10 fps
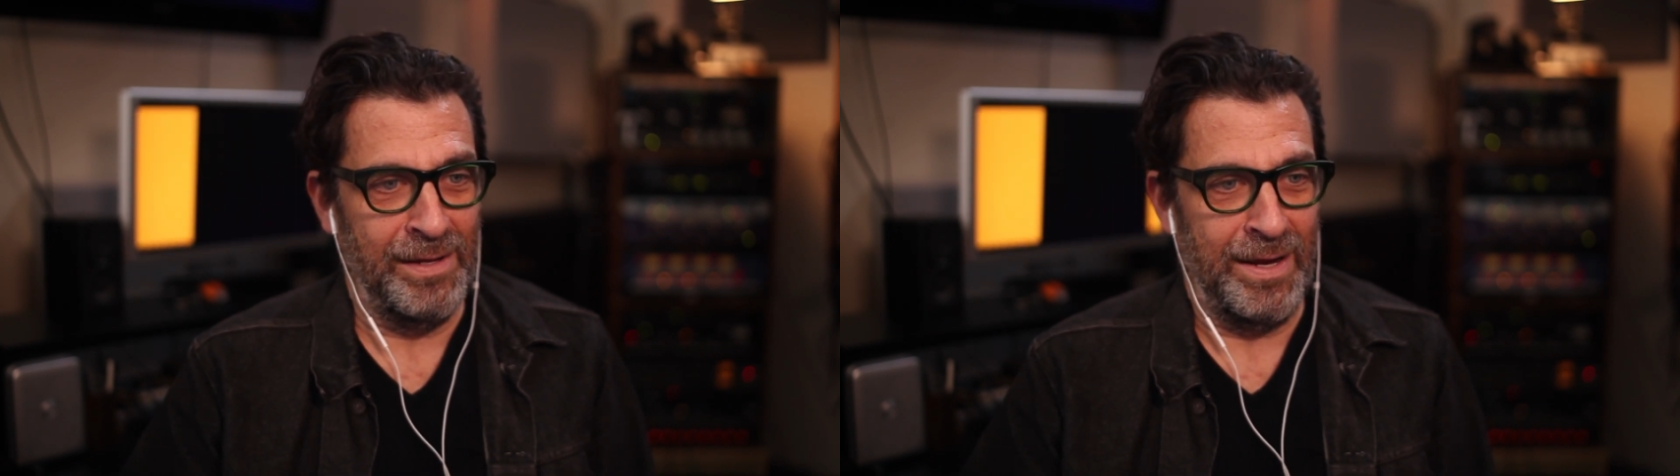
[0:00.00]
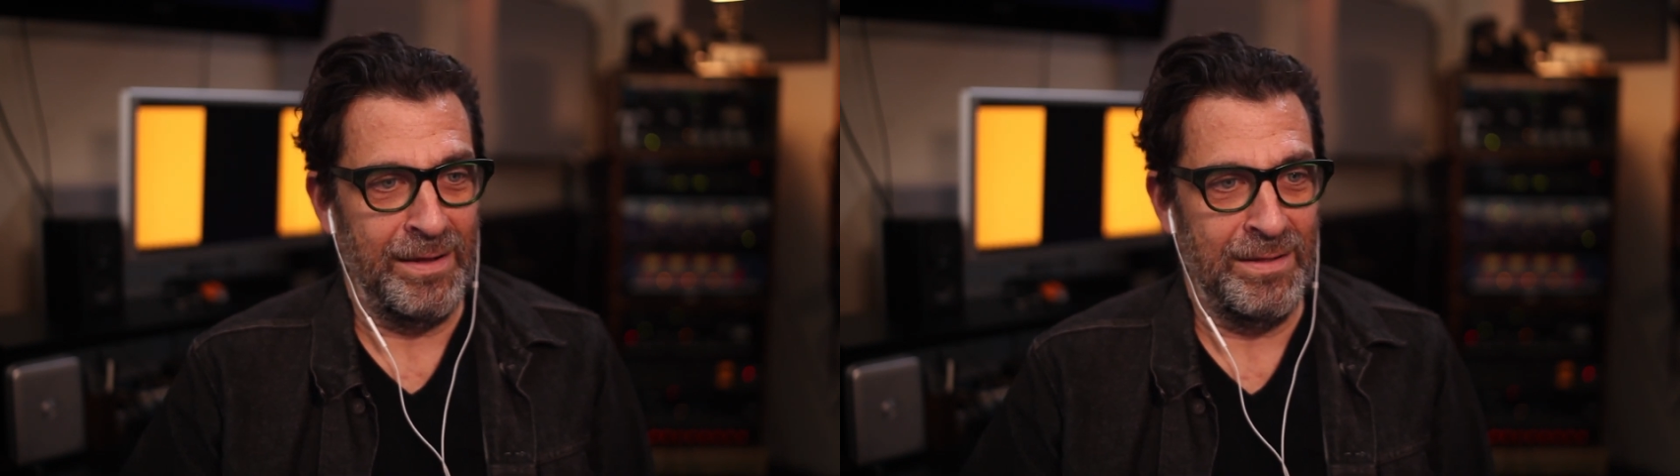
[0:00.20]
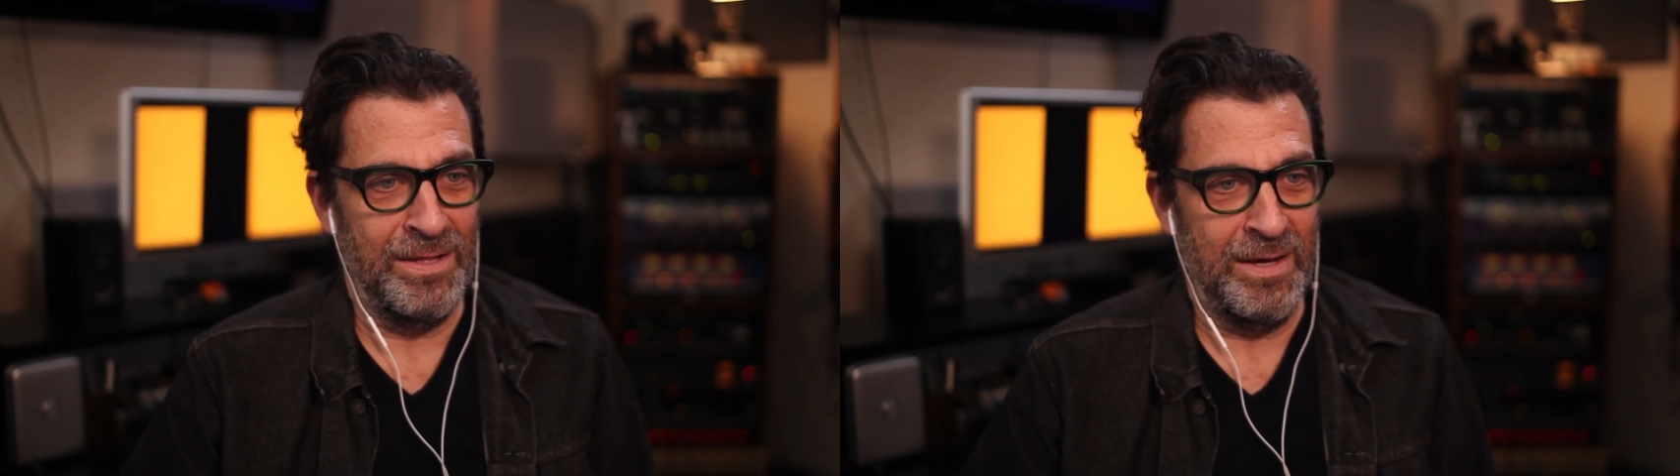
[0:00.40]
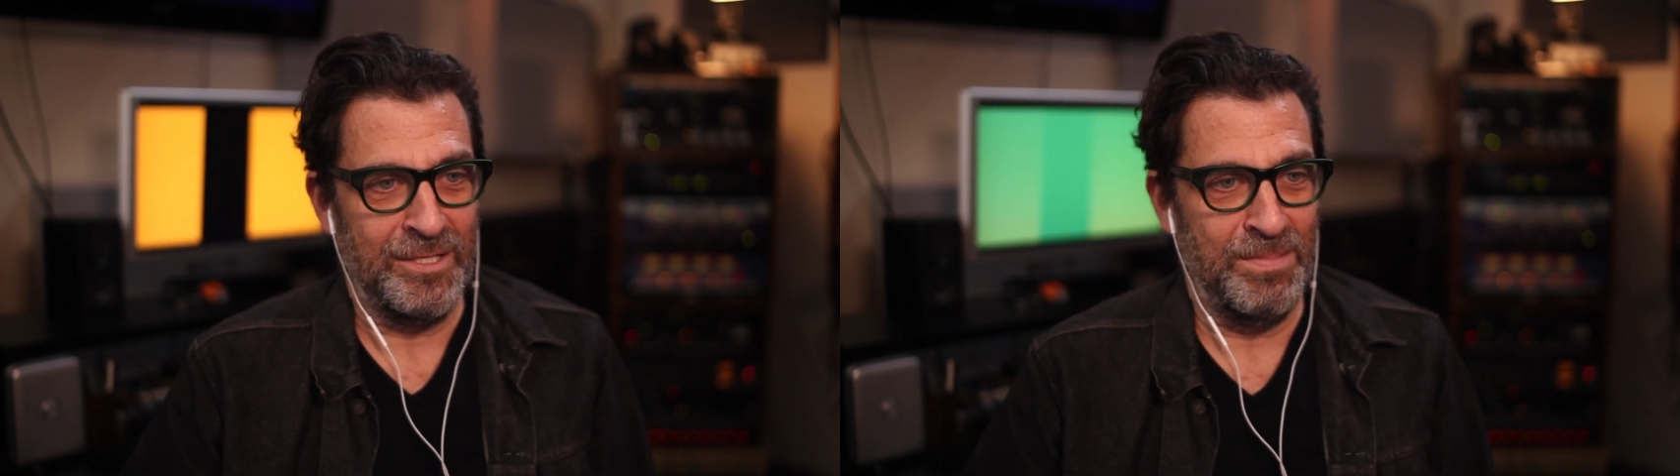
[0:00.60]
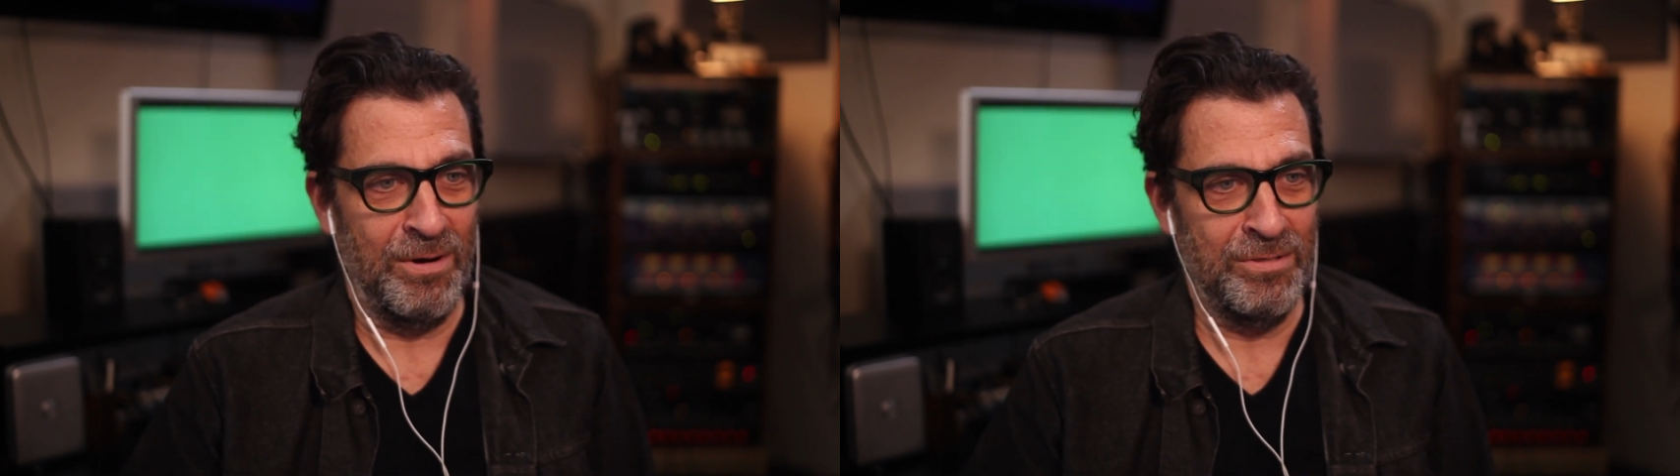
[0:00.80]
like the
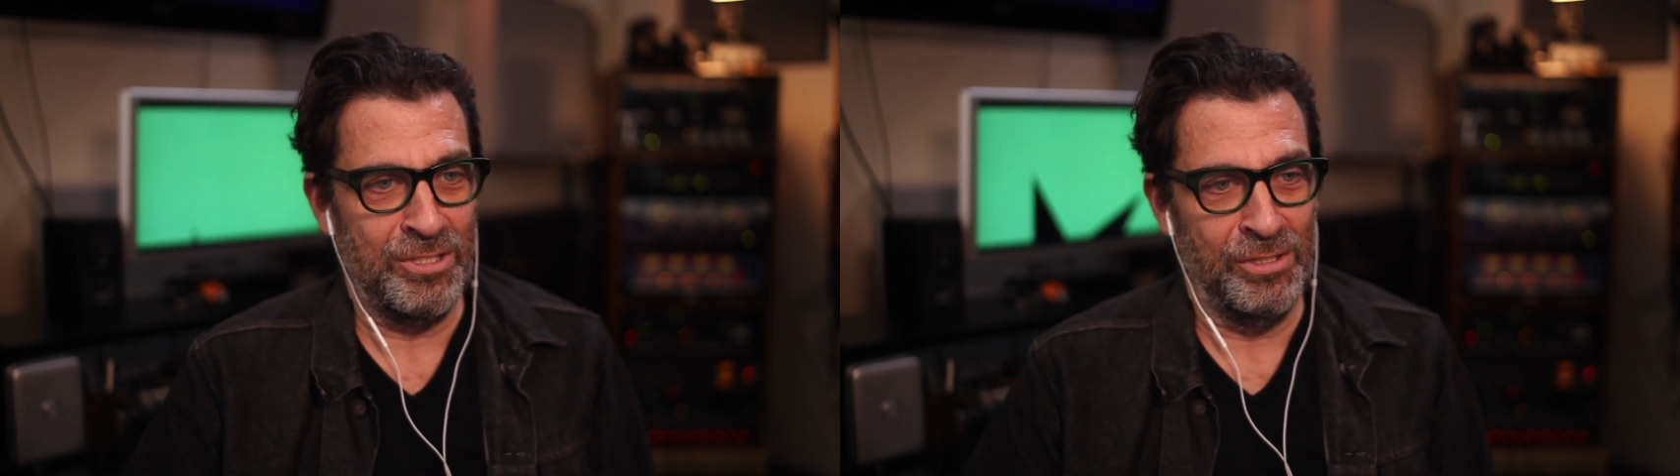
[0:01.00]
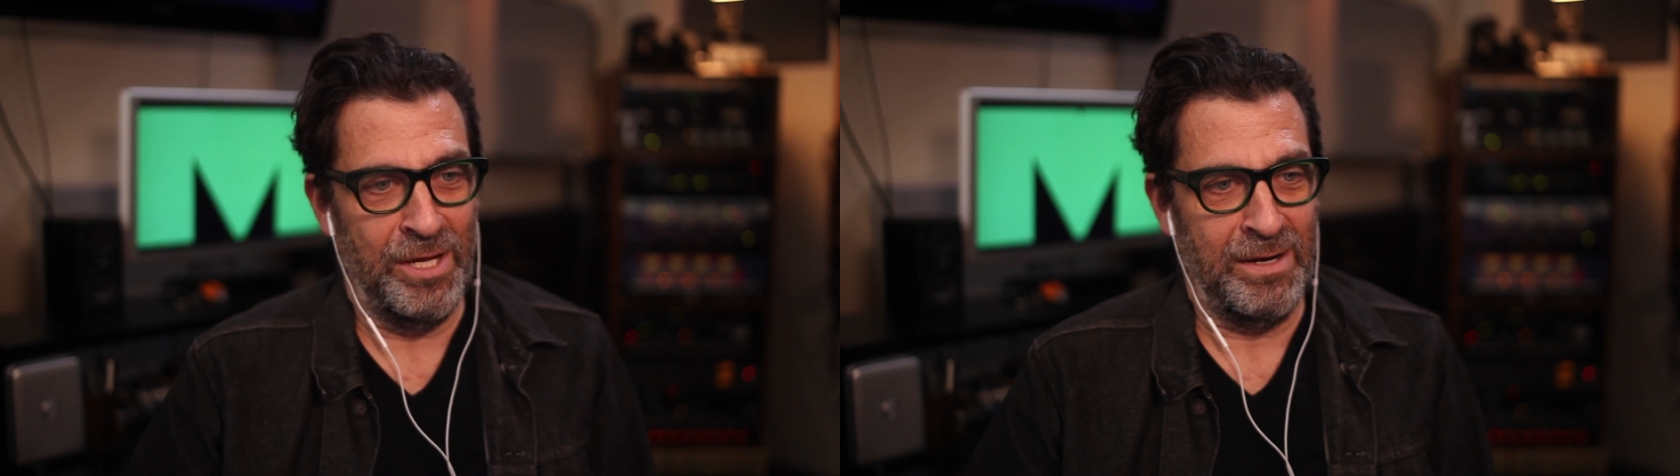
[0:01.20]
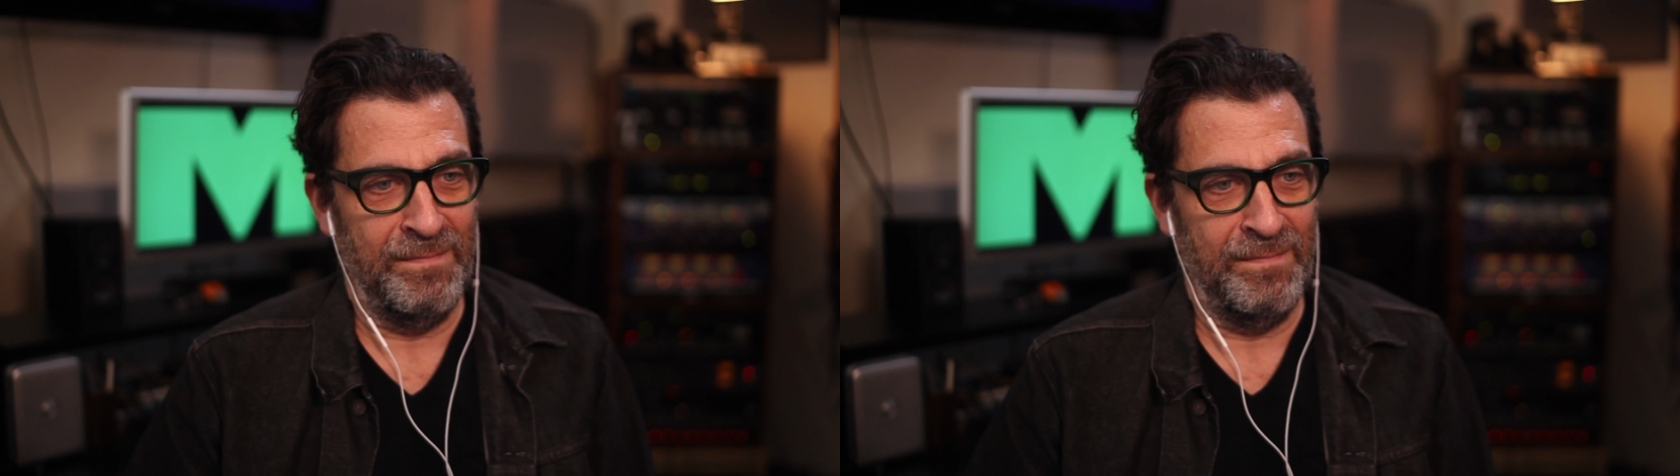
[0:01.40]
exposure like